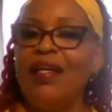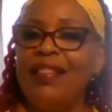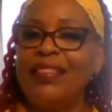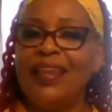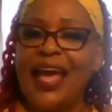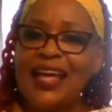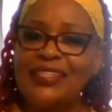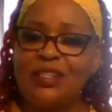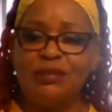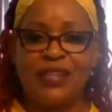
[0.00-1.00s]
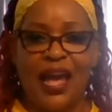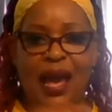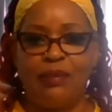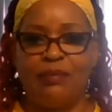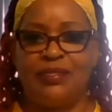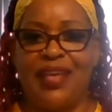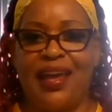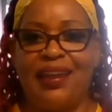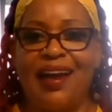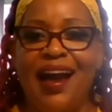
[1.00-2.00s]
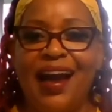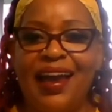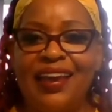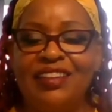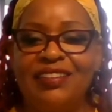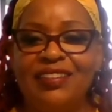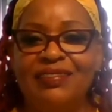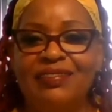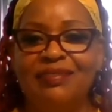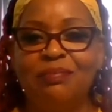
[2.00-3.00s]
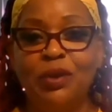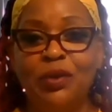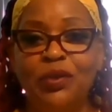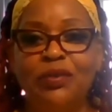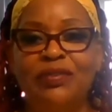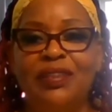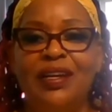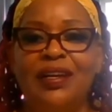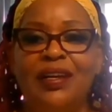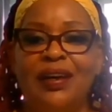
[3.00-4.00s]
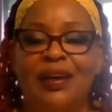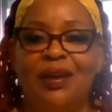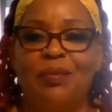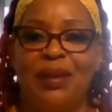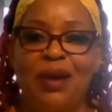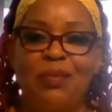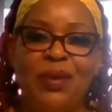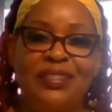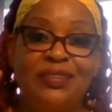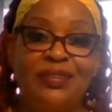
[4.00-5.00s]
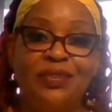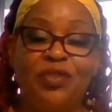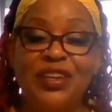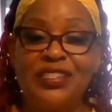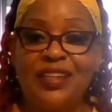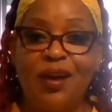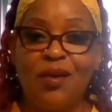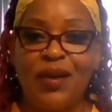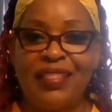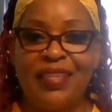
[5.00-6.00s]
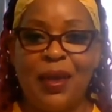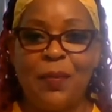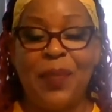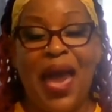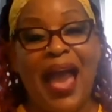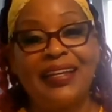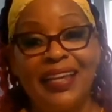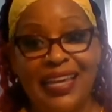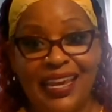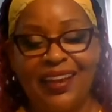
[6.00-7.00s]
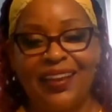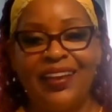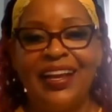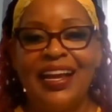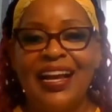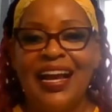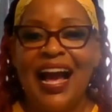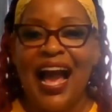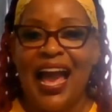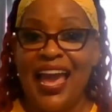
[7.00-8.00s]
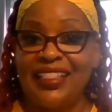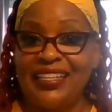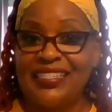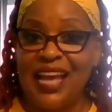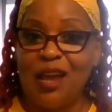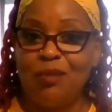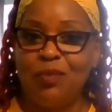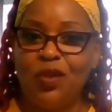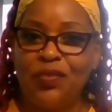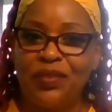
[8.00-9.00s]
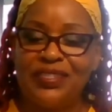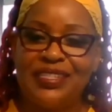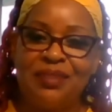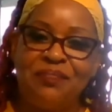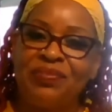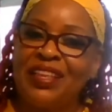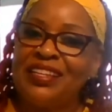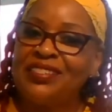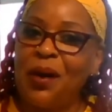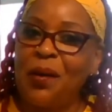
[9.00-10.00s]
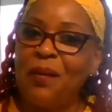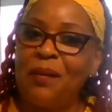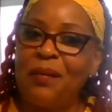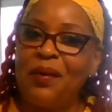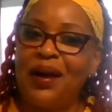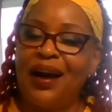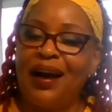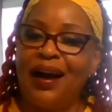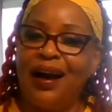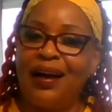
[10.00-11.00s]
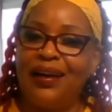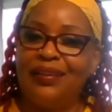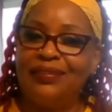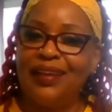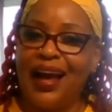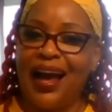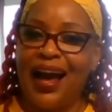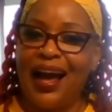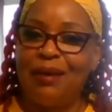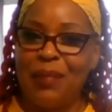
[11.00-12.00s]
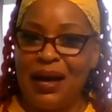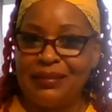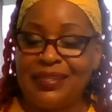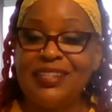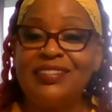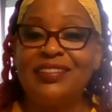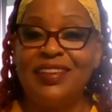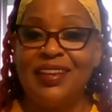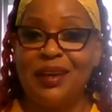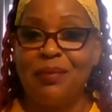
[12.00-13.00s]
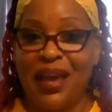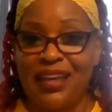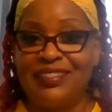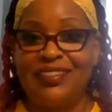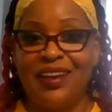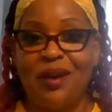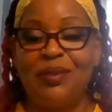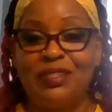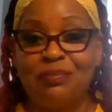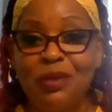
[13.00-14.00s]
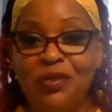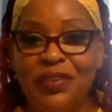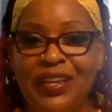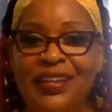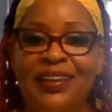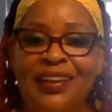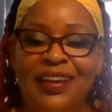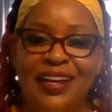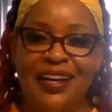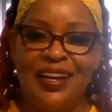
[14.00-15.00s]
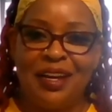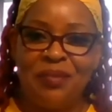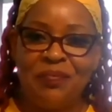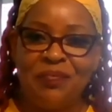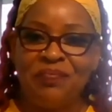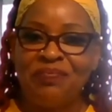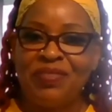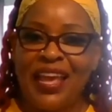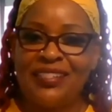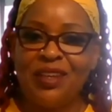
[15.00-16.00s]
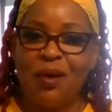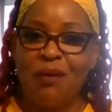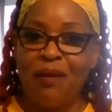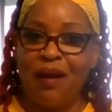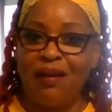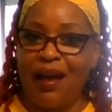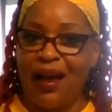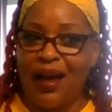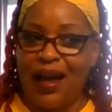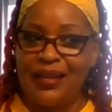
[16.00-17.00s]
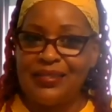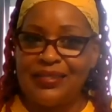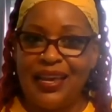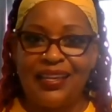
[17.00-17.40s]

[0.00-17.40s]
the last two times that I moved, when I went to Frisco and then back here, I had the same movers. So my sister and them, as you know, is moving. And so I said,